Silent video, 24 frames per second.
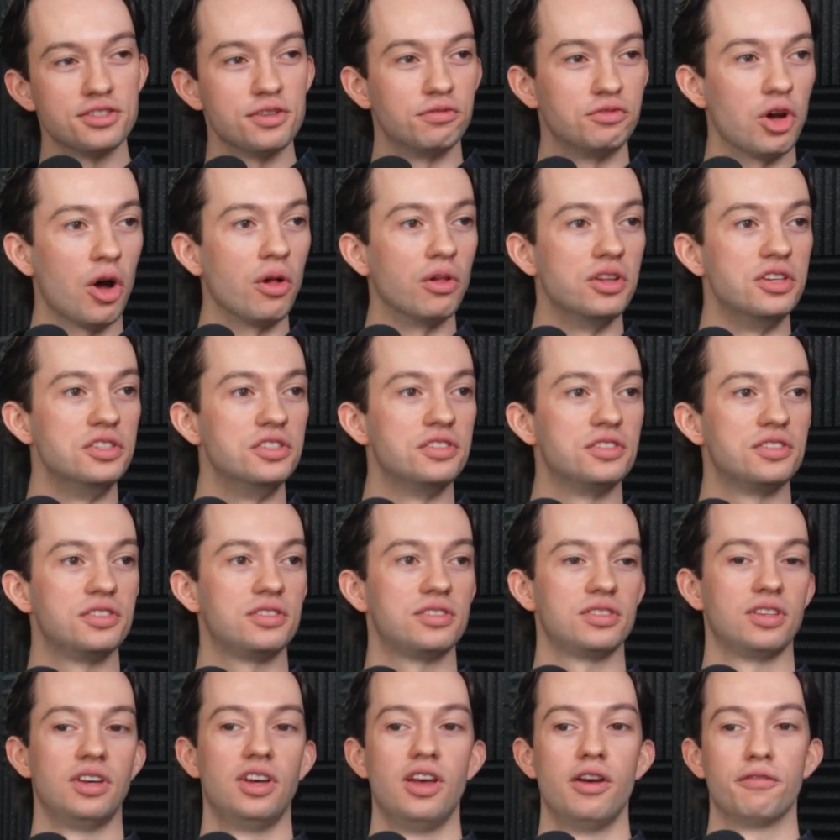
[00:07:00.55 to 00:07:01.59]
of
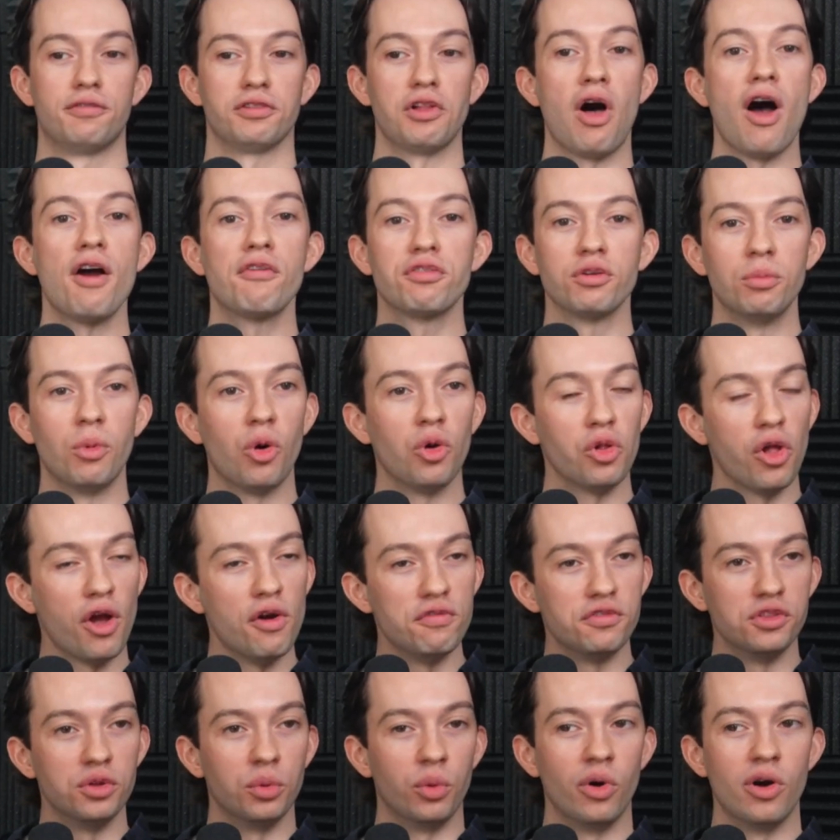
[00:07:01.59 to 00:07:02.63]
dollars, fly from all
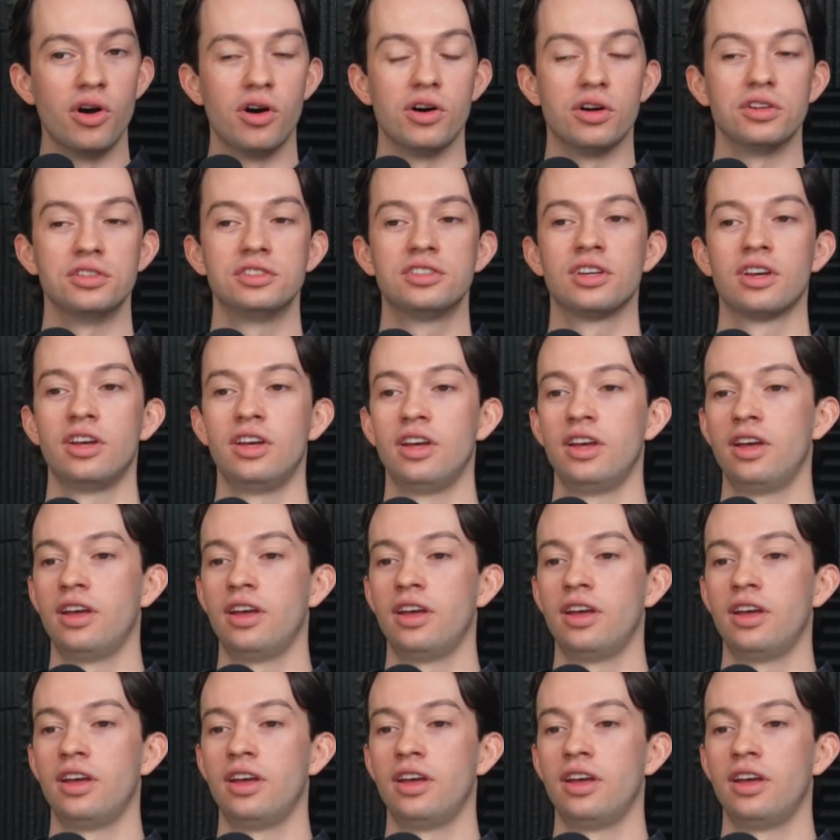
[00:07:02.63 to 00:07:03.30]
over the world.